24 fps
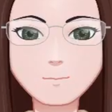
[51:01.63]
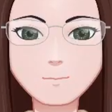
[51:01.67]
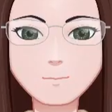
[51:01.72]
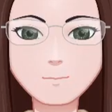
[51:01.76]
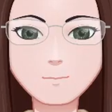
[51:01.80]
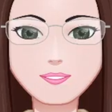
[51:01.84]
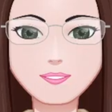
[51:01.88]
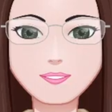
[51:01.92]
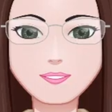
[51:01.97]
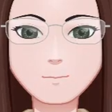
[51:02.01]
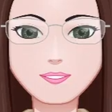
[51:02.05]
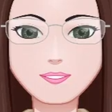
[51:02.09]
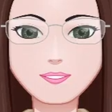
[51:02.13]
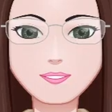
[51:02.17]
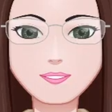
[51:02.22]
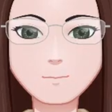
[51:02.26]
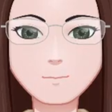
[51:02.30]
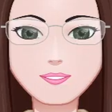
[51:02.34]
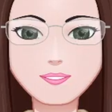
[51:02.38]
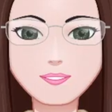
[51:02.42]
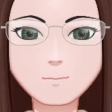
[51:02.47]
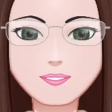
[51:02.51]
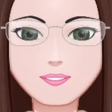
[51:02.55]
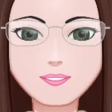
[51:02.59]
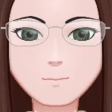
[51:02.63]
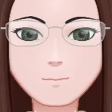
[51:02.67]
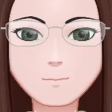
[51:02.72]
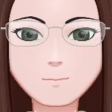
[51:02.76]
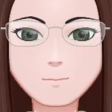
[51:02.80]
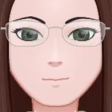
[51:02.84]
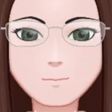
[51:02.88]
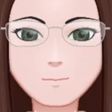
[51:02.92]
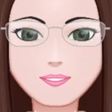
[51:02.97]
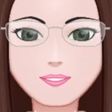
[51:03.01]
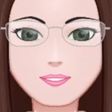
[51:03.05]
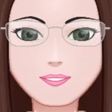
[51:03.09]
the Oompa Loompa songs from
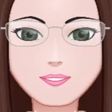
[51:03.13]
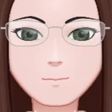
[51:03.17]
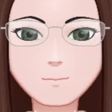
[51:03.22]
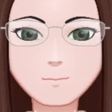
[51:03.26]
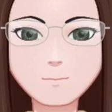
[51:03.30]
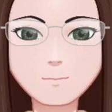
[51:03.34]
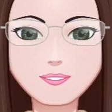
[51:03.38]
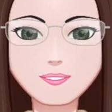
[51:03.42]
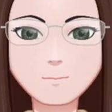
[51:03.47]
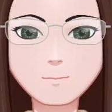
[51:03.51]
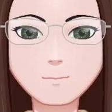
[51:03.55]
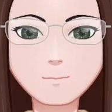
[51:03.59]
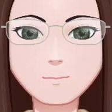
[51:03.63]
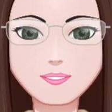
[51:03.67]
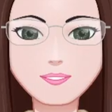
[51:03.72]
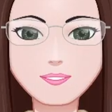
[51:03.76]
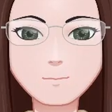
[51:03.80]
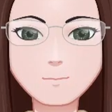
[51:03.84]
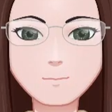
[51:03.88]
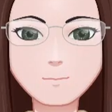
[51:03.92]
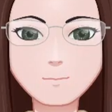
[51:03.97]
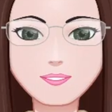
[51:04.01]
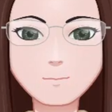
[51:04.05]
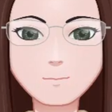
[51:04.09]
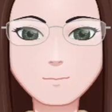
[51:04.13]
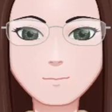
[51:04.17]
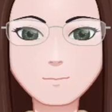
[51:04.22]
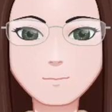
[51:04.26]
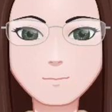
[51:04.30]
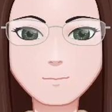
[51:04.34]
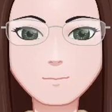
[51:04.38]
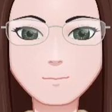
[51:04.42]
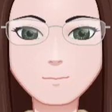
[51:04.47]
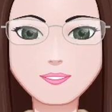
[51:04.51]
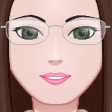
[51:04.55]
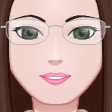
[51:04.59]
Charlie and the Chocolate Factory,
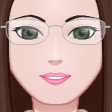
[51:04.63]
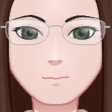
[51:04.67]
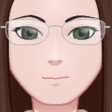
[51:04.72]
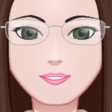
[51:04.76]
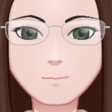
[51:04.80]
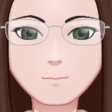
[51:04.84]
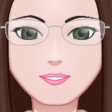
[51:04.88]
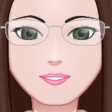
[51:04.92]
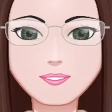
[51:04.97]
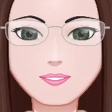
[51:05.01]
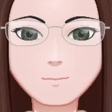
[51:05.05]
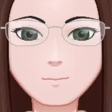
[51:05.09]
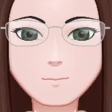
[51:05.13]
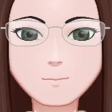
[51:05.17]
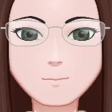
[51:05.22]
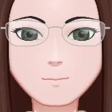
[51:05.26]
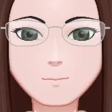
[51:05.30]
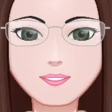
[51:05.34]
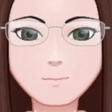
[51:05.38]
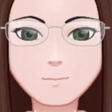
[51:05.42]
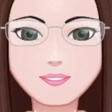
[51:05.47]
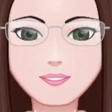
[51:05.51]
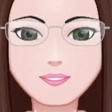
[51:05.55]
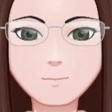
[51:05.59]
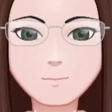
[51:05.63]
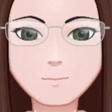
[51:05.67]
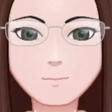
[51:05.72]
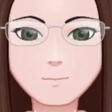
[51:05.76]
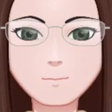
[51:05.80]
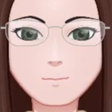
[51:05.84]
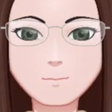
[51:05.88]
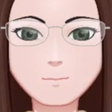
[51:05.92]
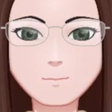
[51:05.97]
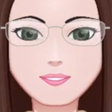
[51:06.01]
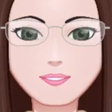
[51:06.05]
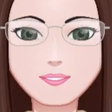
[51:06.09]
you can make it fit
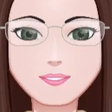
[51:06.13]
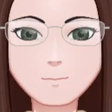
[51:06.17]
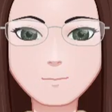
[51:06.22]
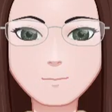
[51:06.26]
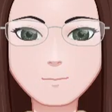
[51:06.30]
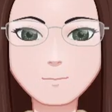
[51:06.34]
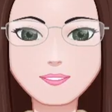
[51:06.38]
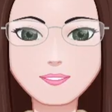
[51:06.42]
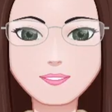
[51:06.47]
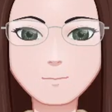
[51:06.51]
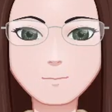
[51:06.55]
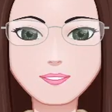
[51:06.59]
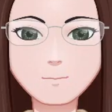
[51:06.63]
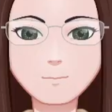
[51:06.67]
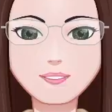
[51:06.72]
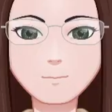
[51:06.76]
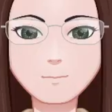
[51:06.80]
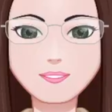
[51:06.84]
to the Tweets and the